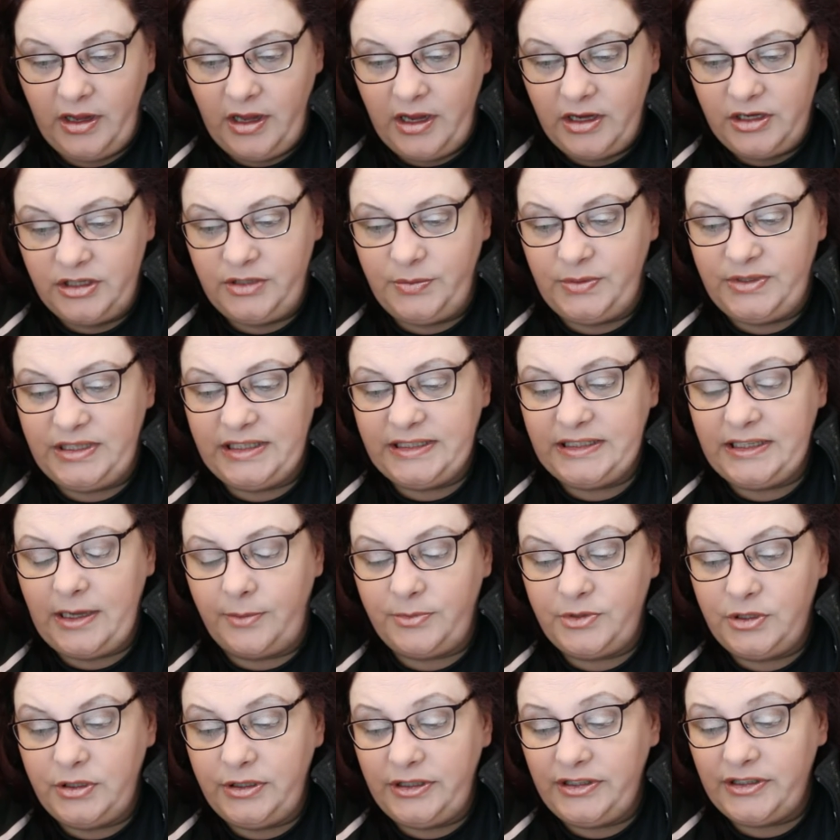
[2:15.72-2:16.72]
She was
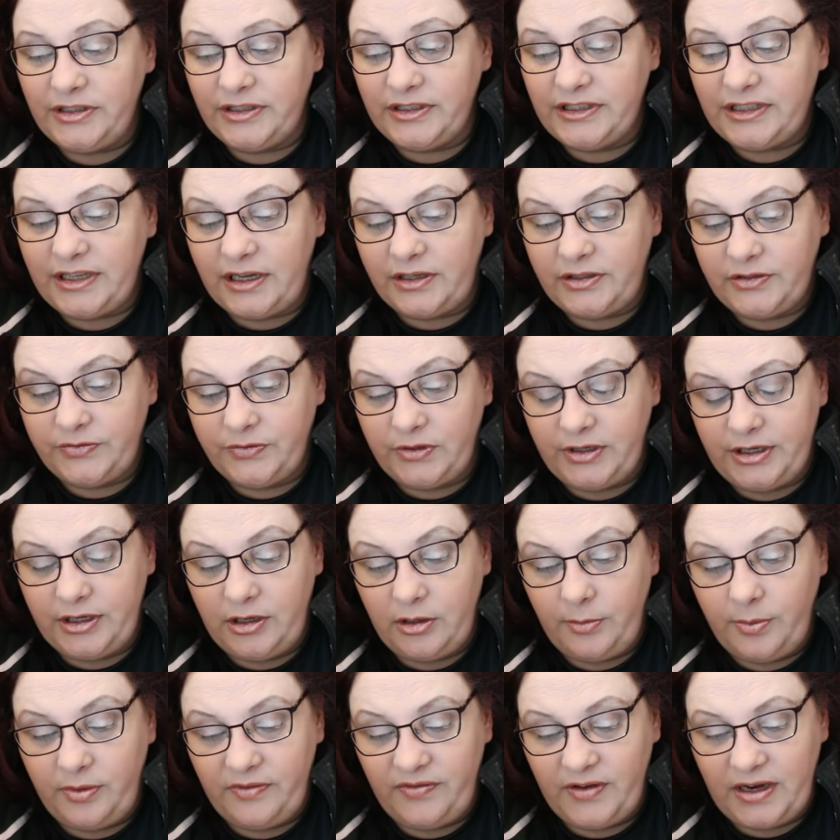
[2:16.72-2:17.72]
exceptionally successful in her
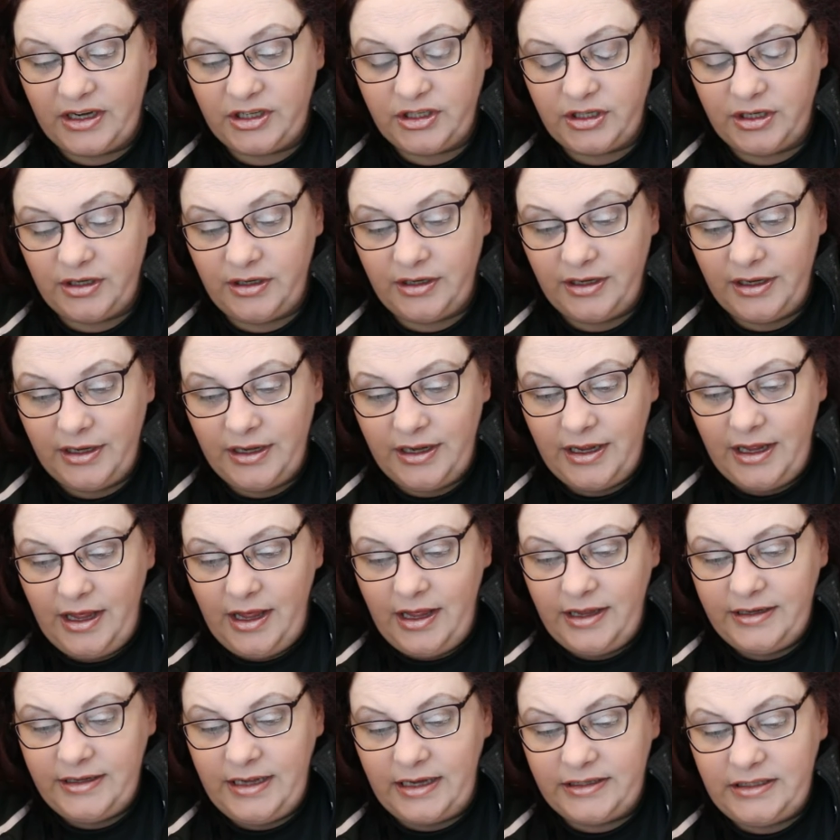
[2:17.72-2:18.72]
profession,
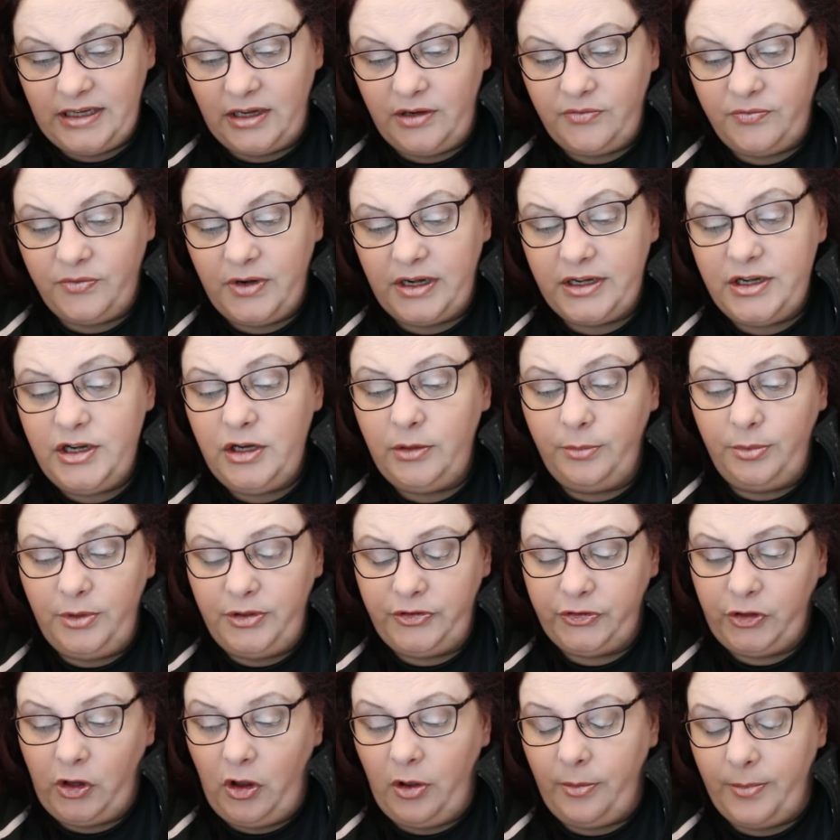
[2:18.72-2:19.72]
yet I have read numerous
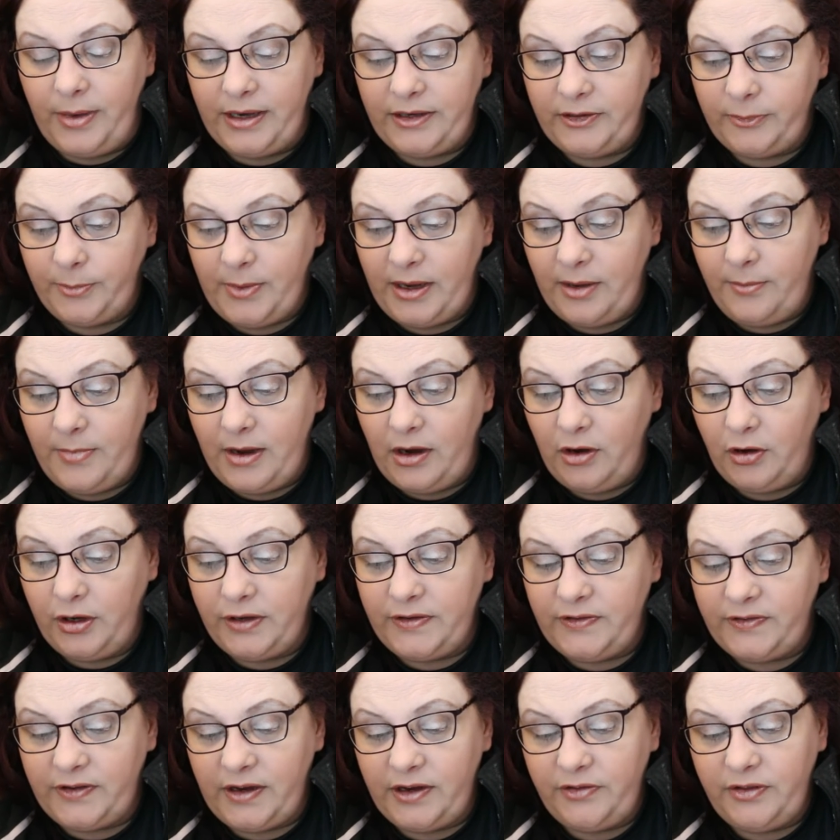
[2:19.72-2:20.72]
comments by
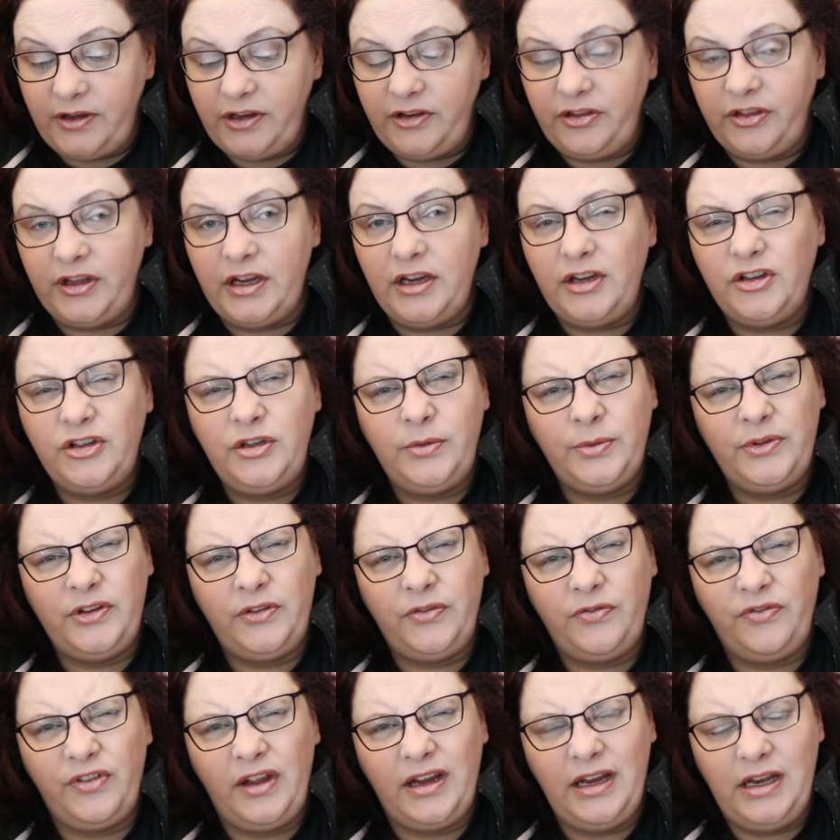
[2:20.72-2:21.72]
Americans saying they think she was a
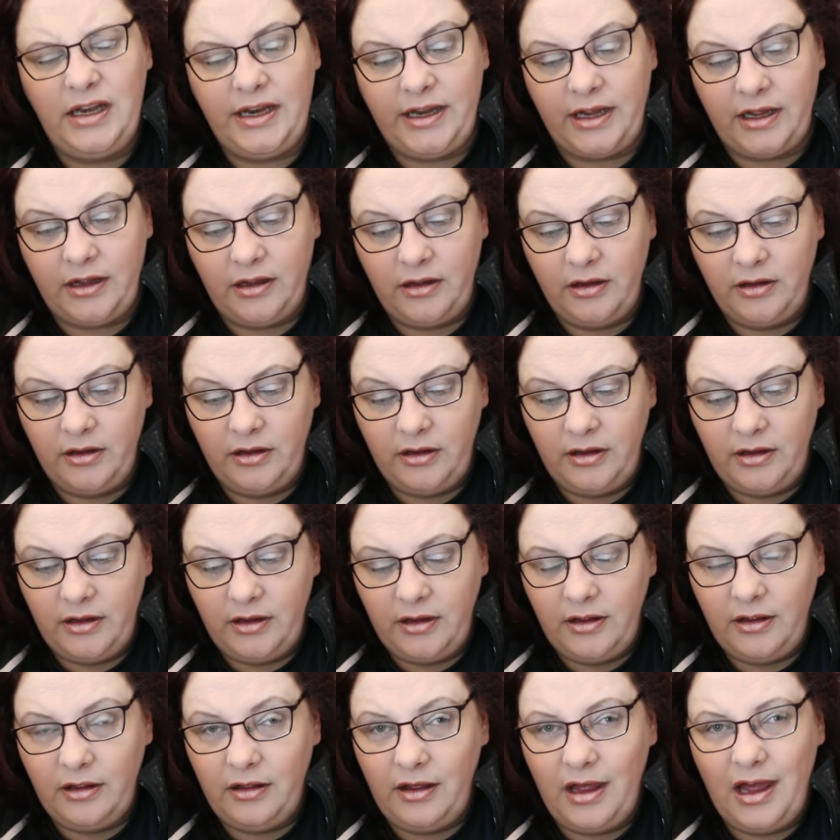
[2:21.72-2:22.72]
failure.
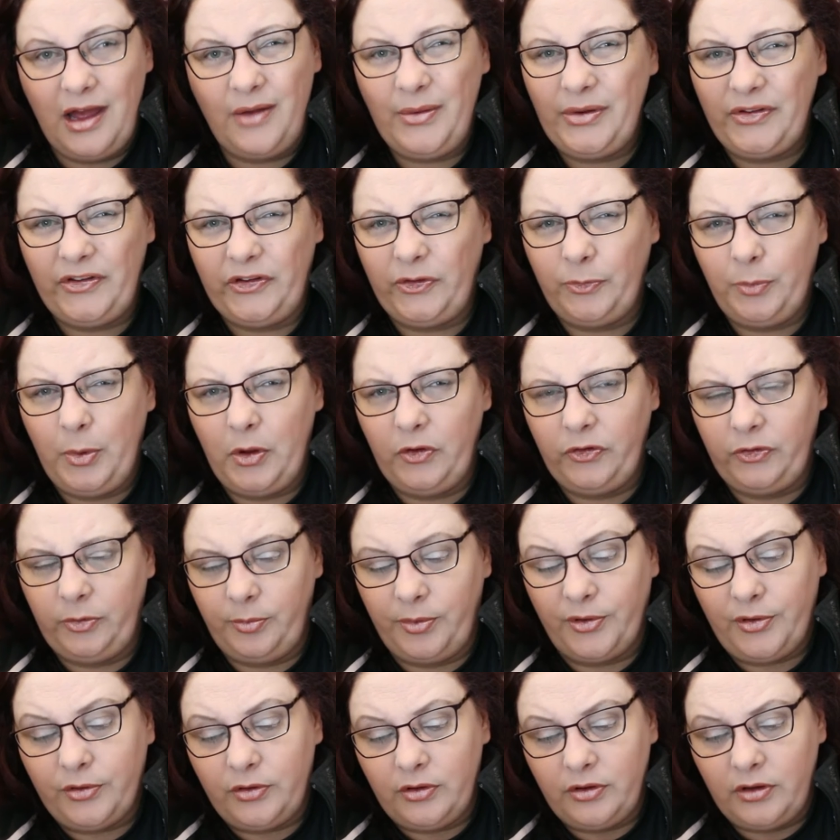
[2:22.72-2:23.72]
How is this
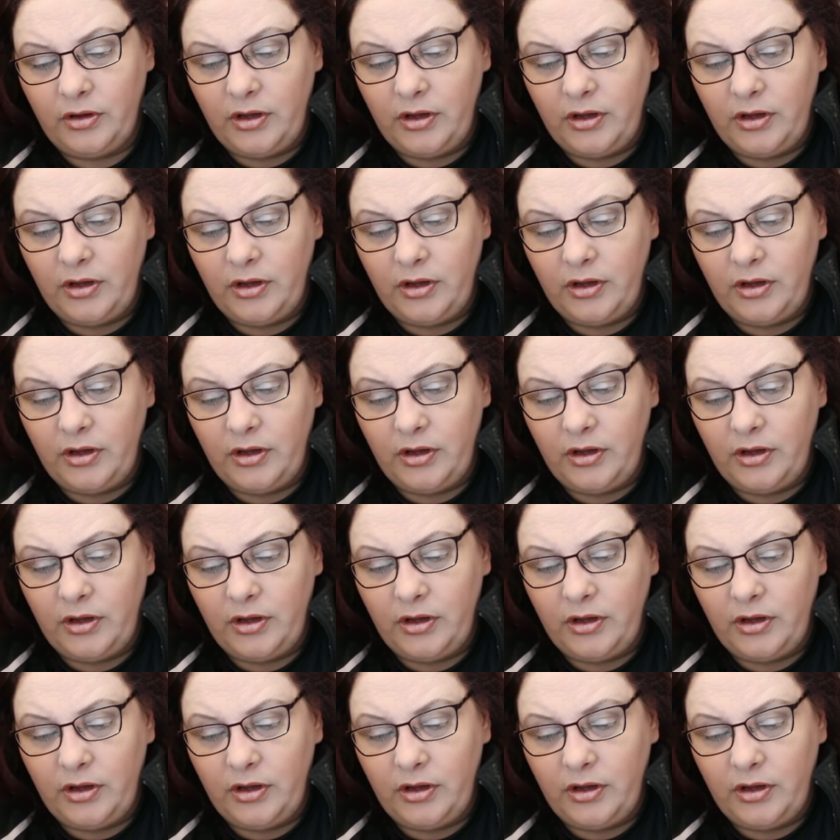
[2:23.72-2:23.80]
possible?